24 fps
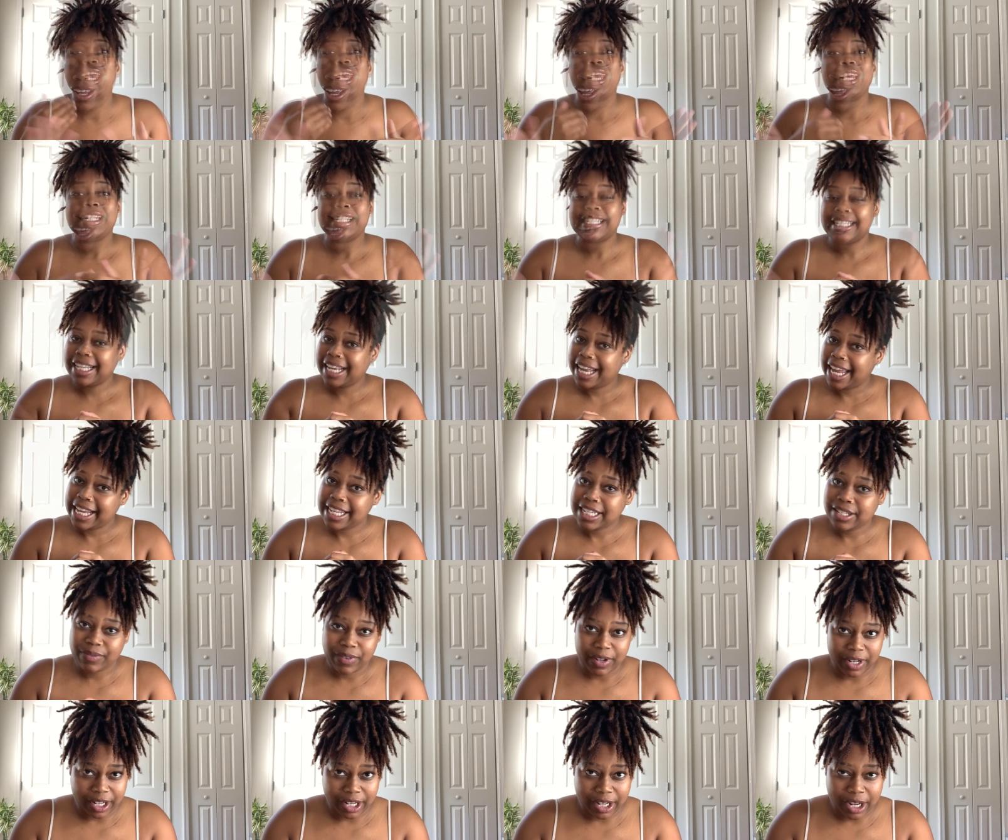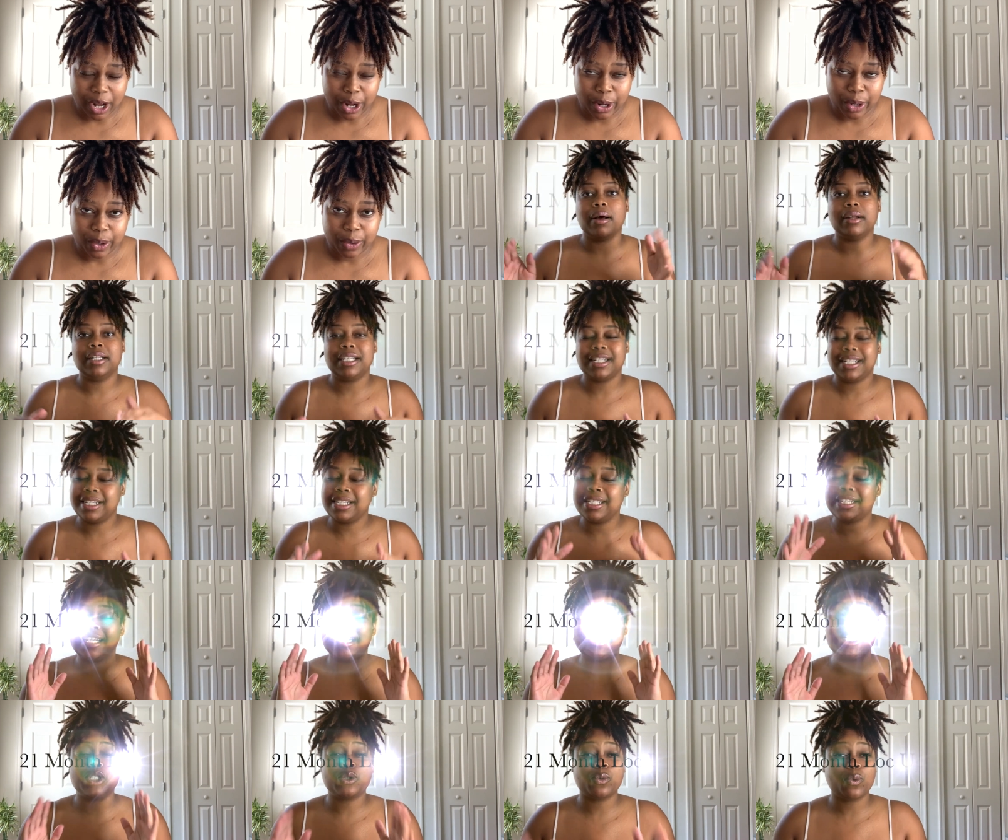In today's video, this is
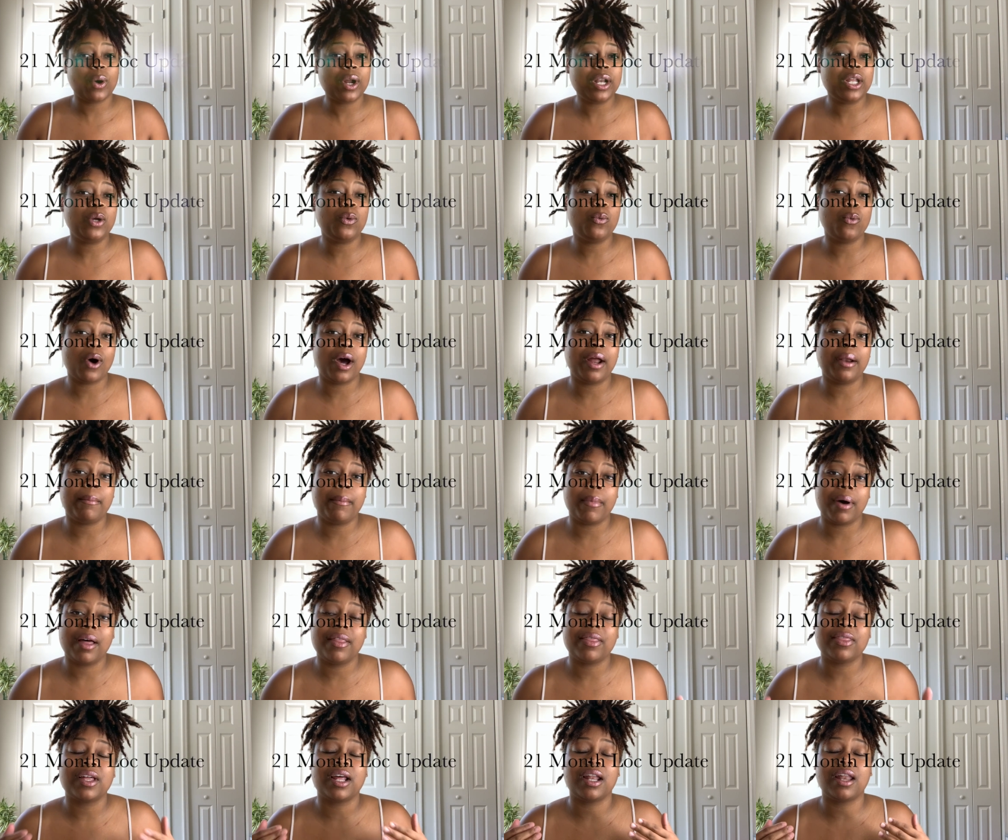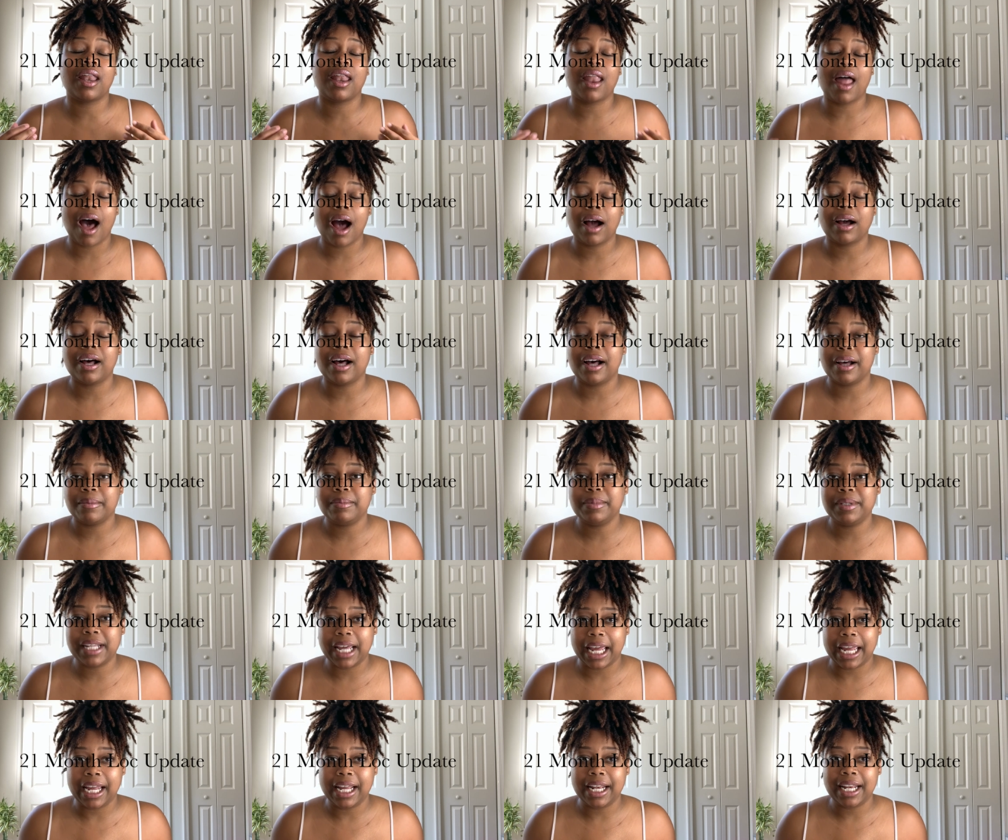a twenty-one month lock
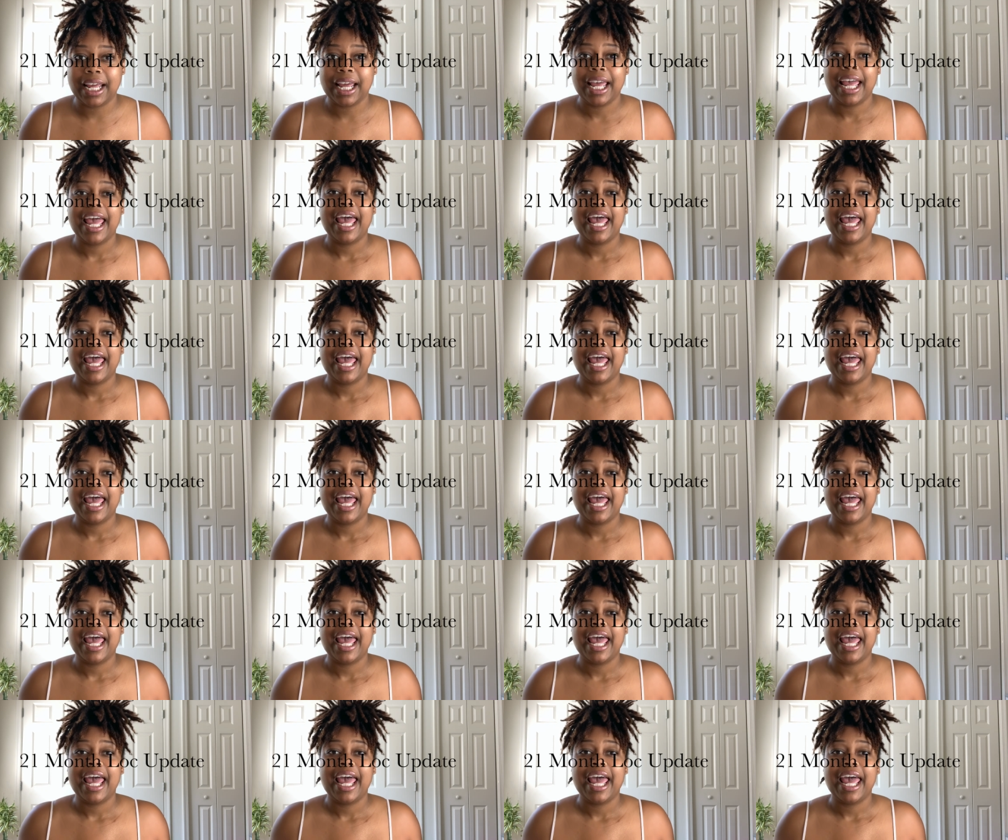update.